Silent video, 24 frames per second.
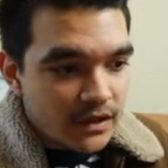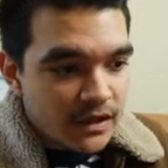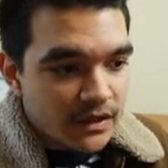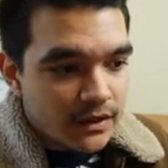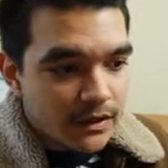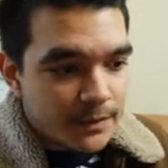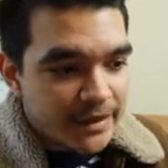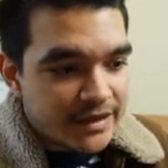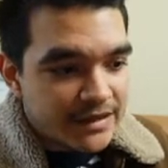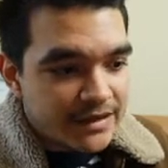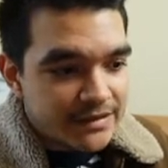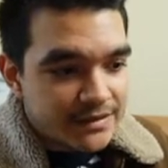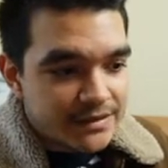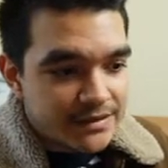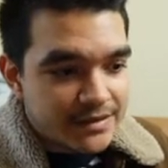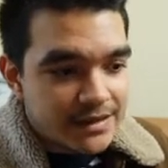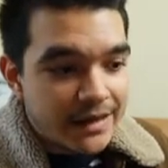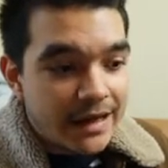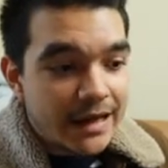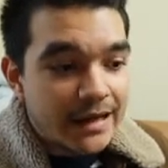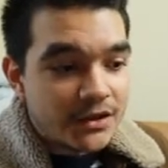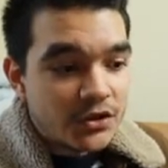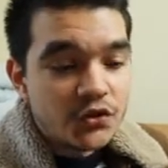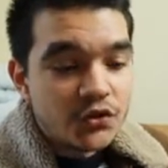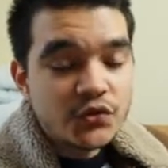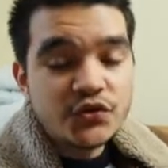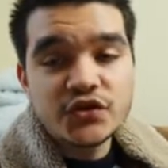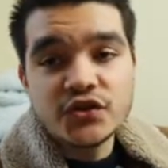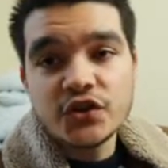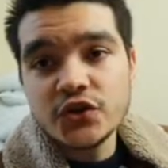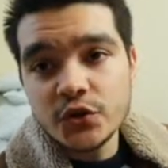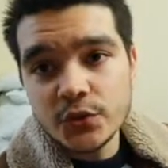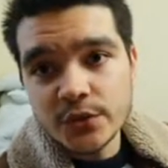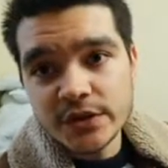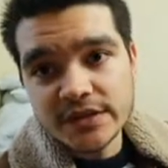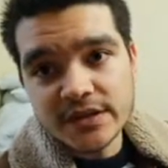means to get used to
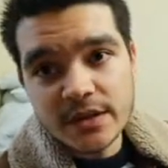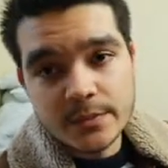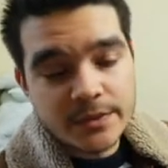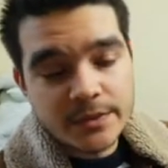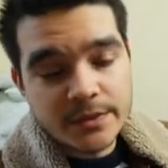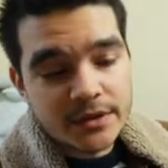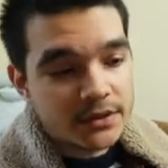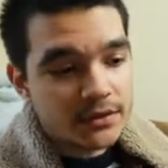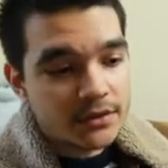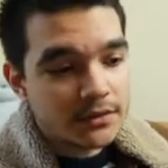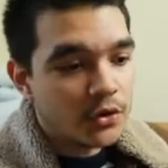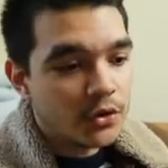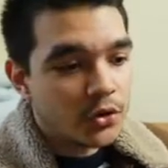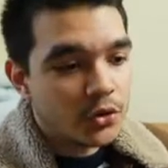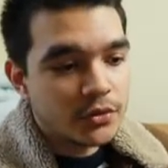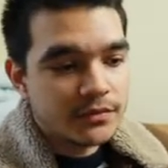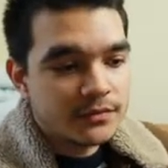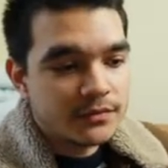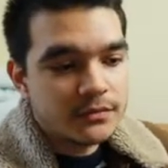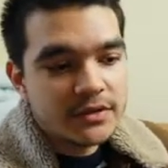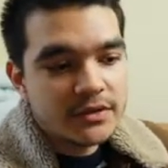doing something or